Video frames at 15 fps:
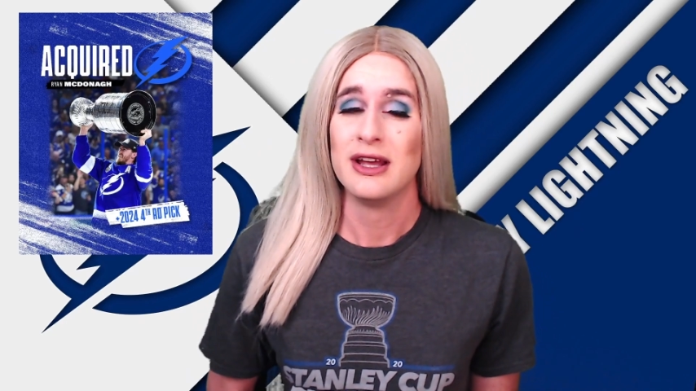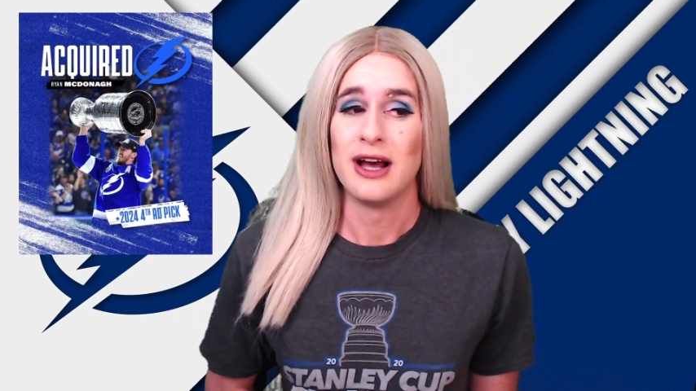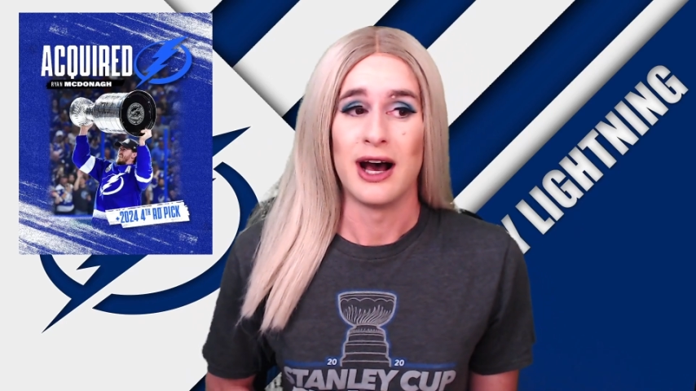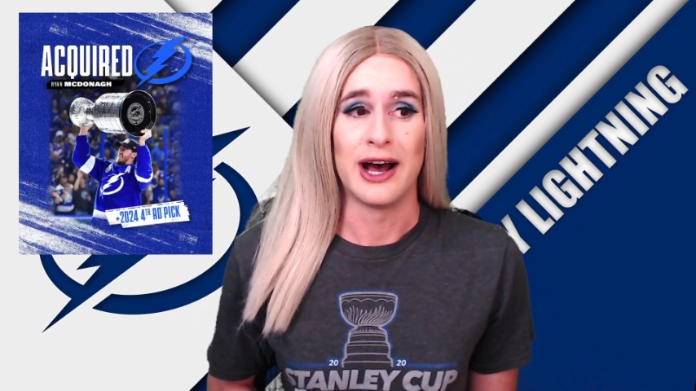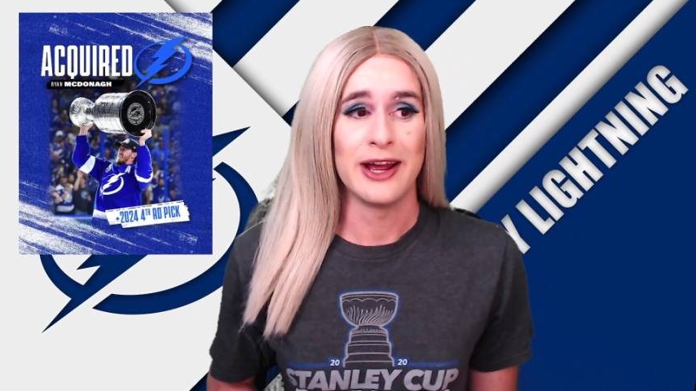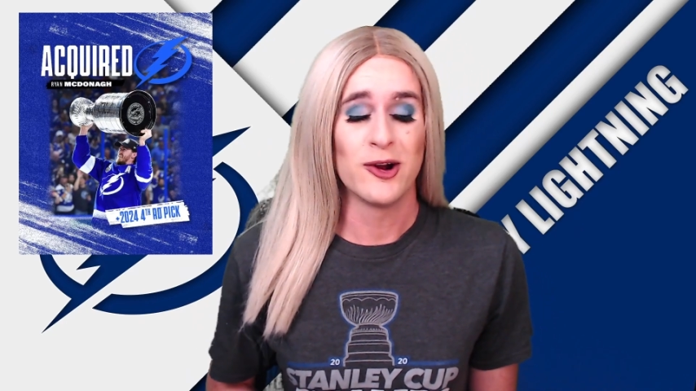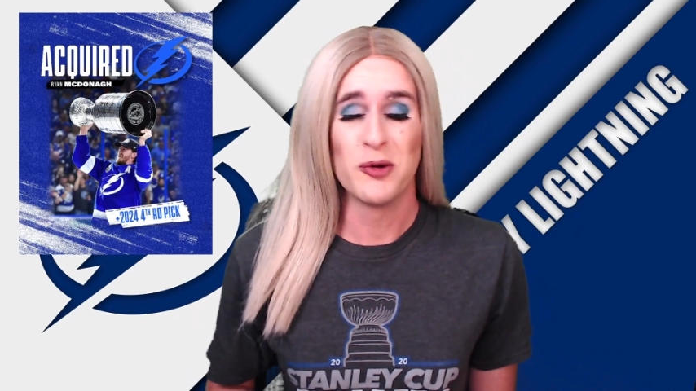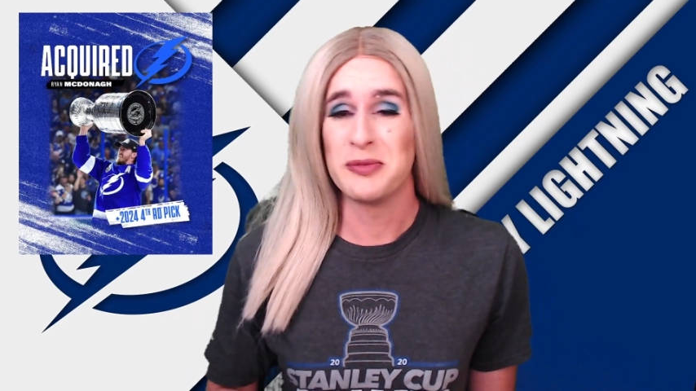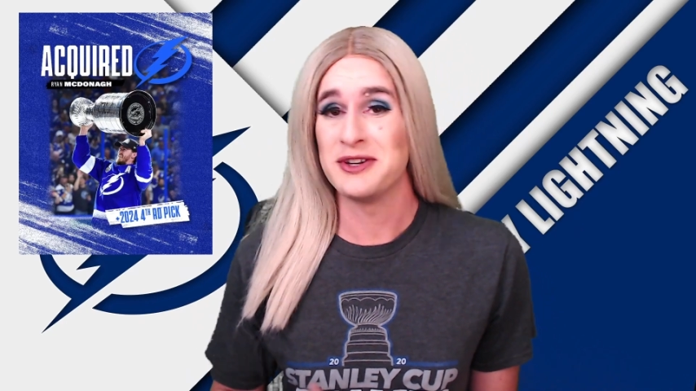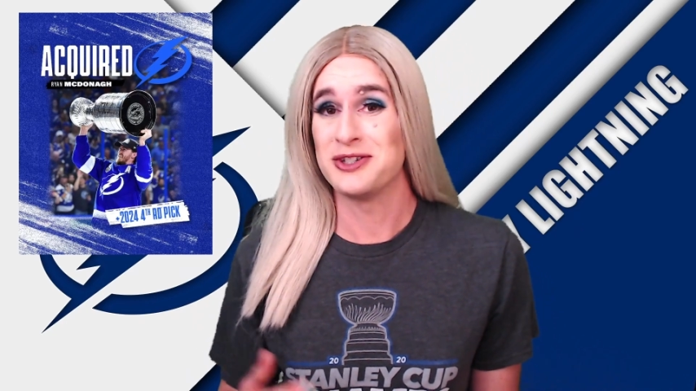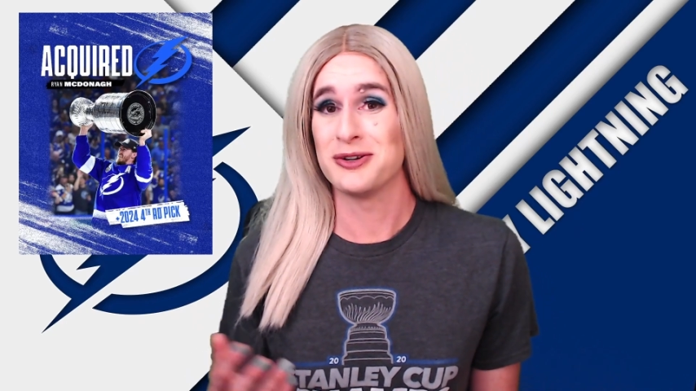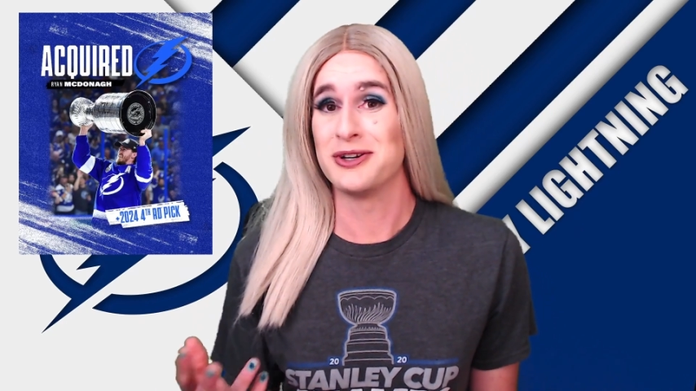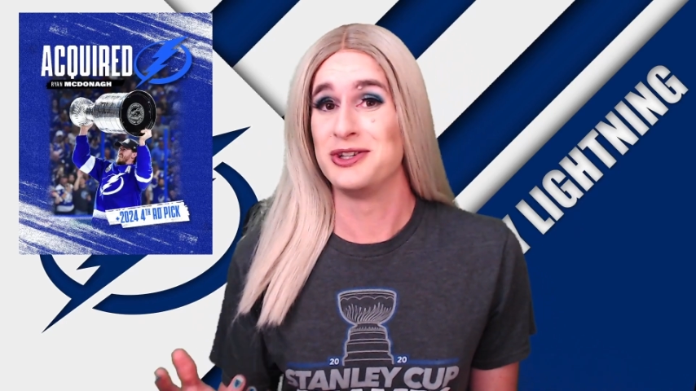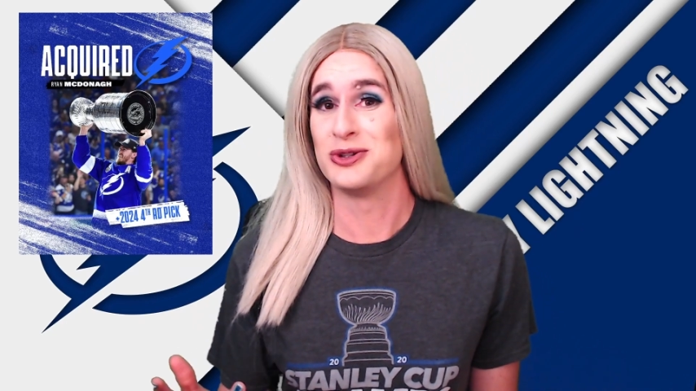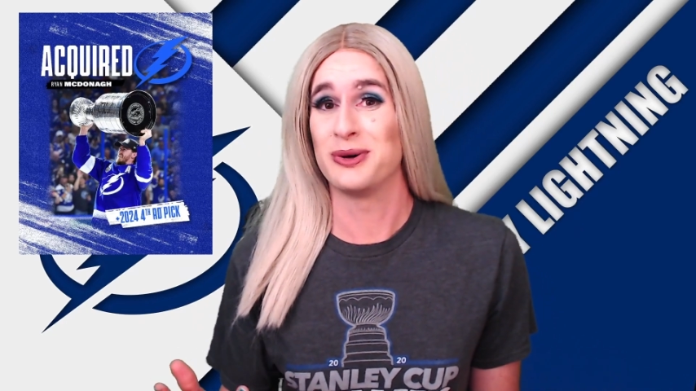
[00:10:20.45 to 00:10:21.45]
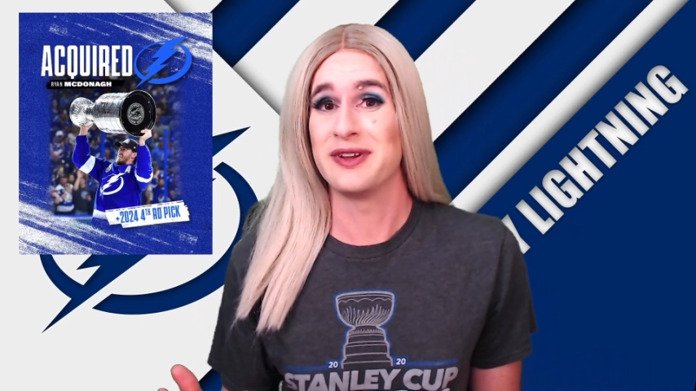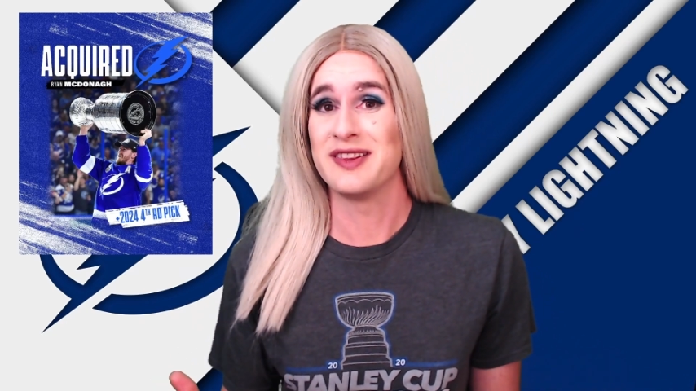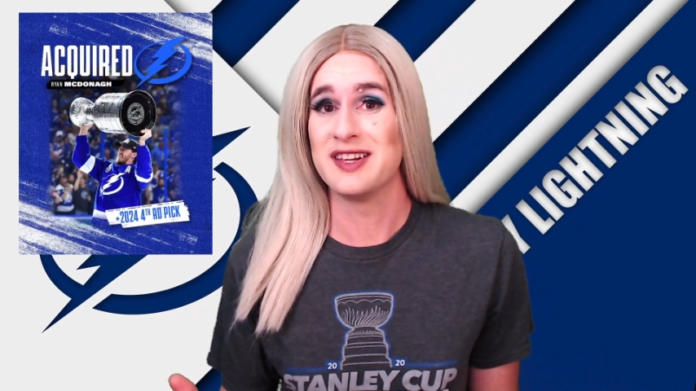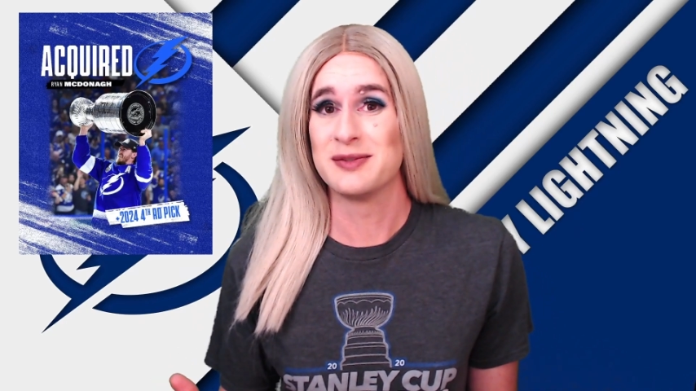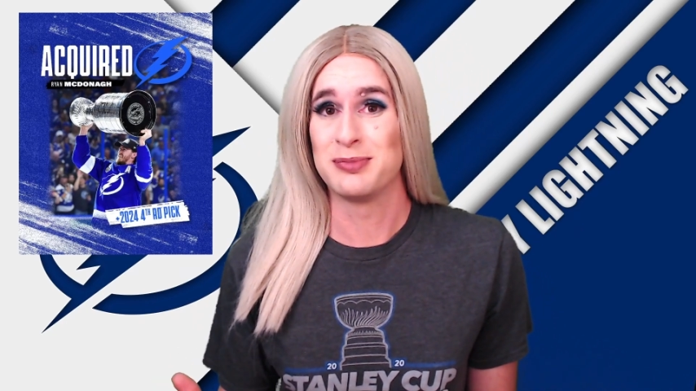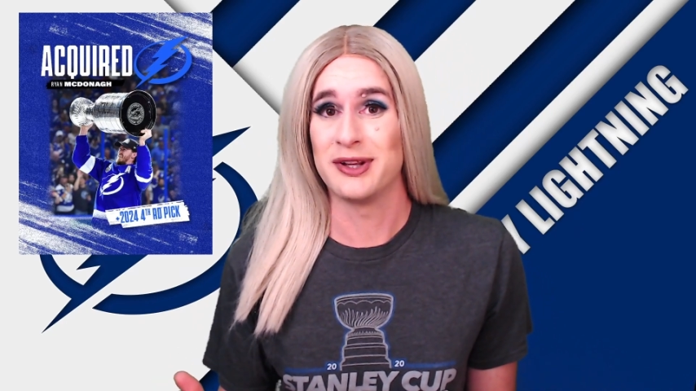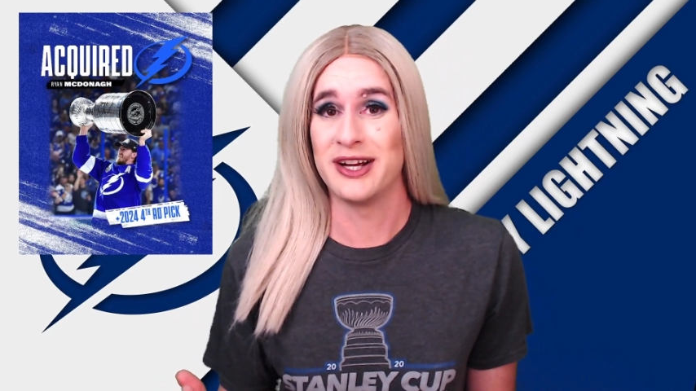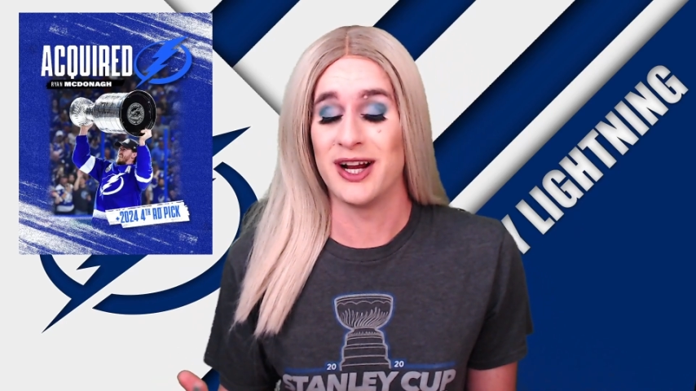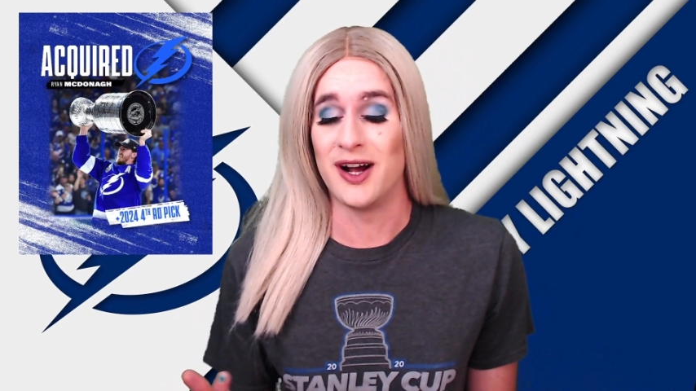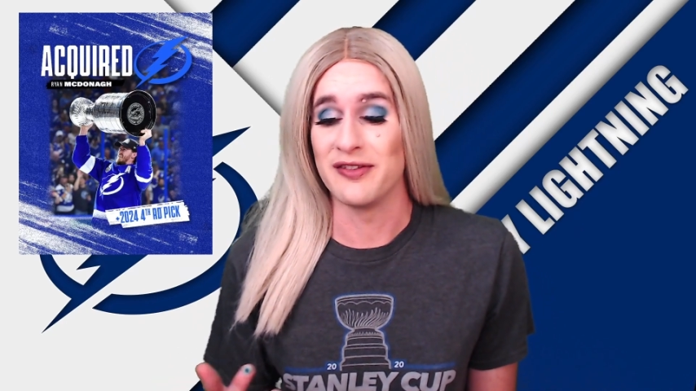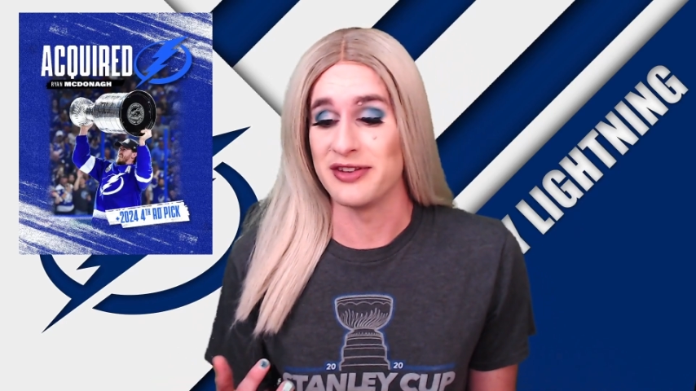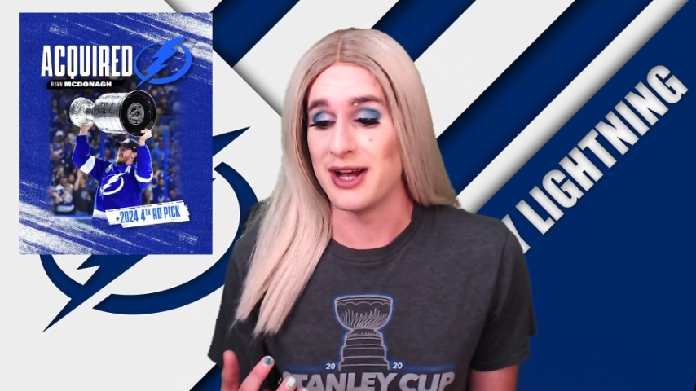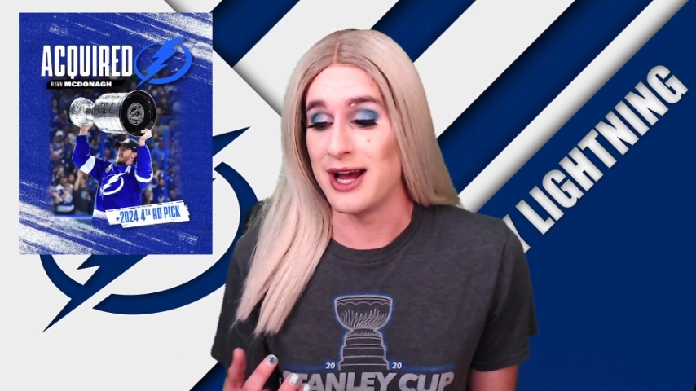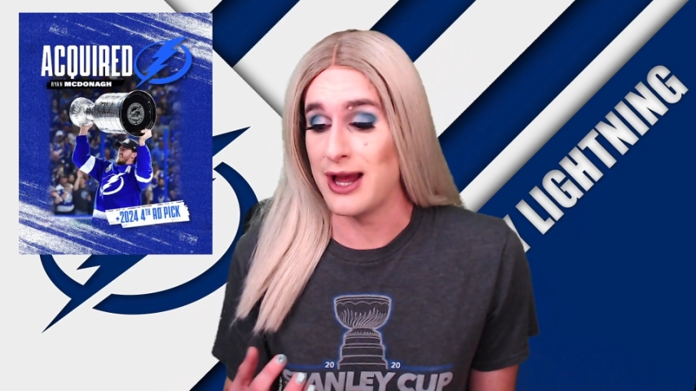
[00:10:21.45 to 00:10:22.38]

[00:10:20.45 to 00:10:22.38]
I hope that you're enjoying these playoffs.